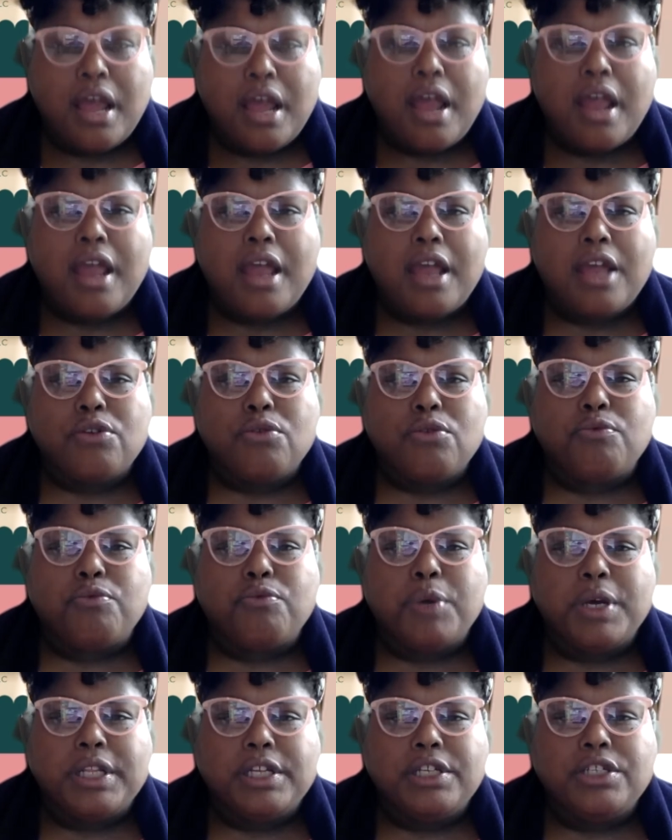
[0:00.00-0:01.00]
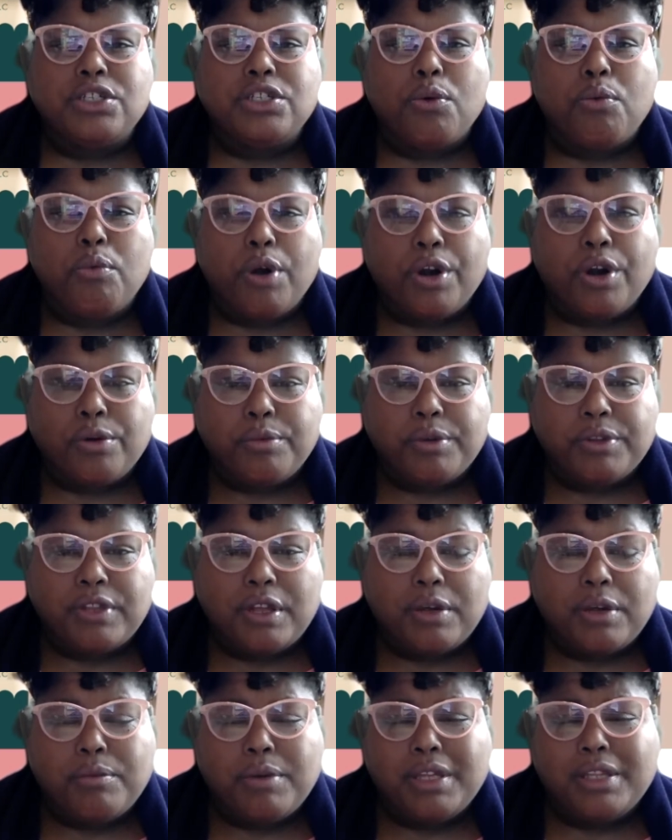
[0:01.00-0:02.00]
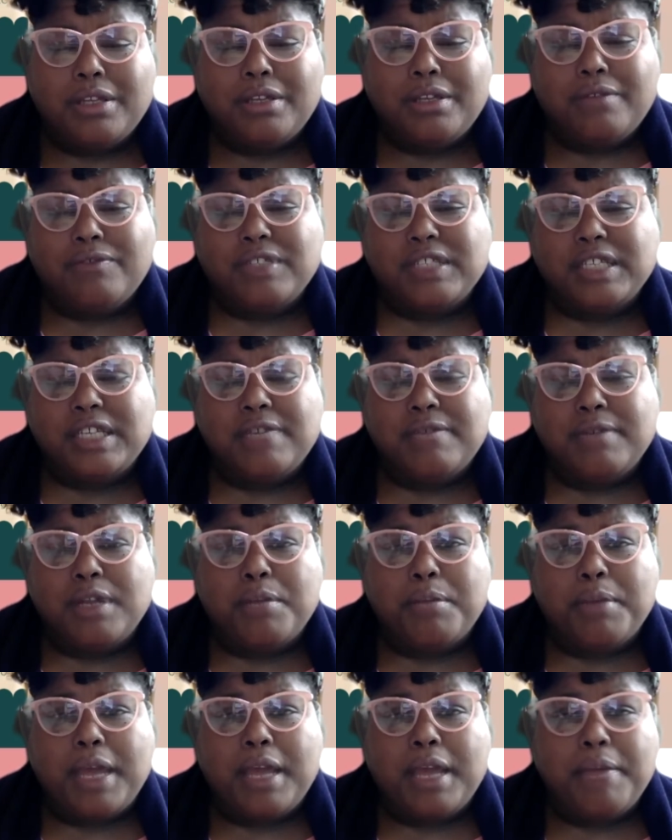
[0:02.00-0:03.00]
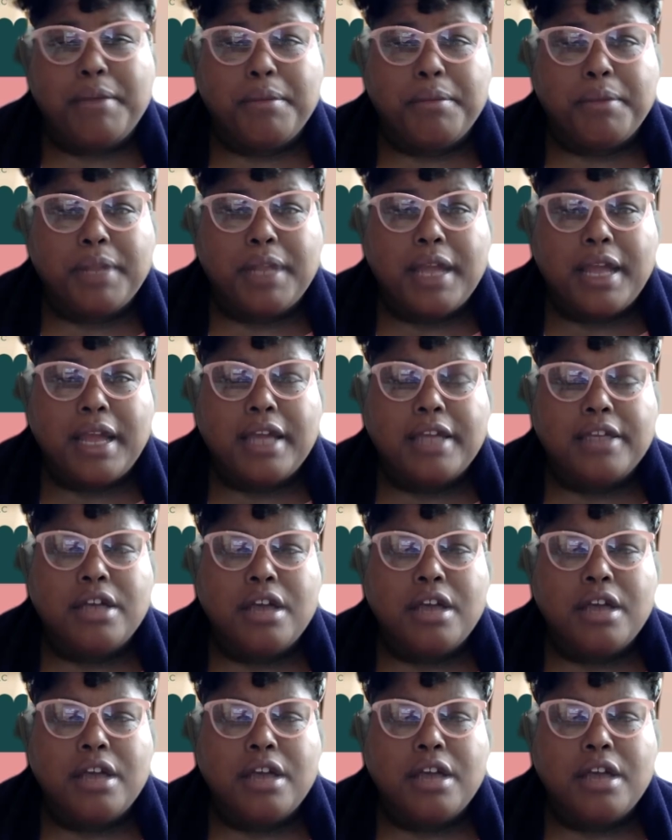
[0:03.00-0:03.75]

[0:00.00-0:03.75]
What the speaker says: and willing to work with them, whether it's even a payment plan